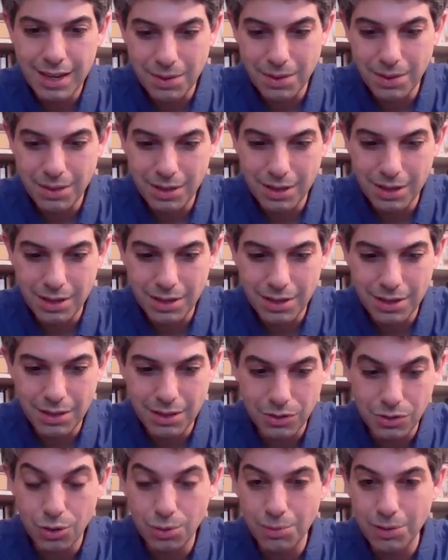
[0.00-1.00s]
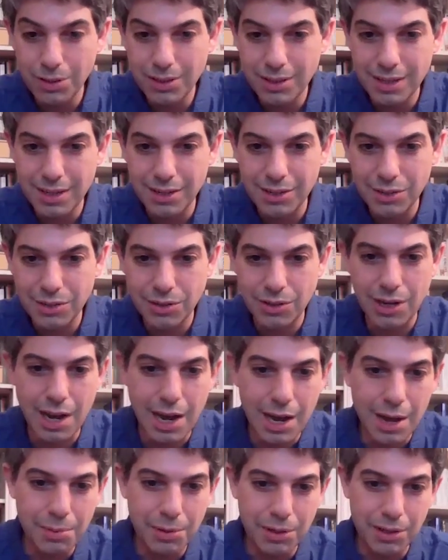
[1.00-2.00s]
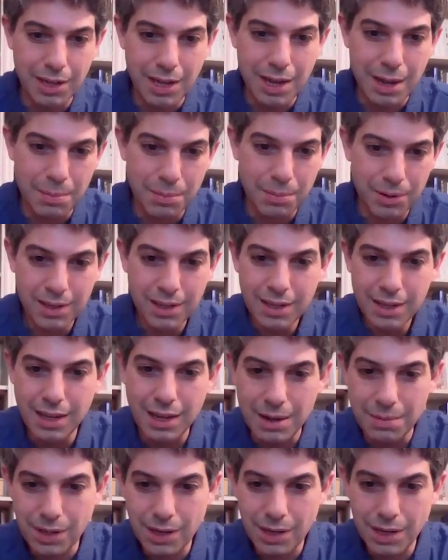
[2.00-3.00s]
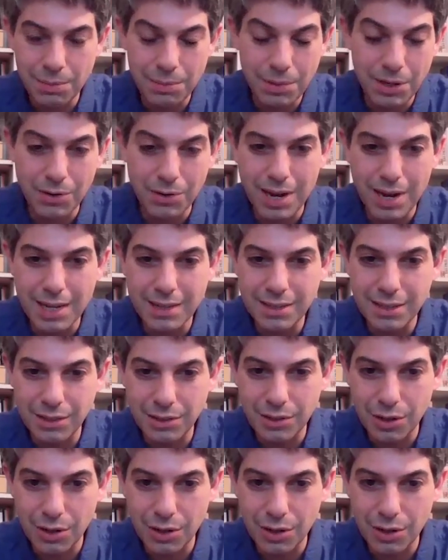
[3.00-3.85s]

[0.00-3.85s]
the tumor cells gobble up an amino acid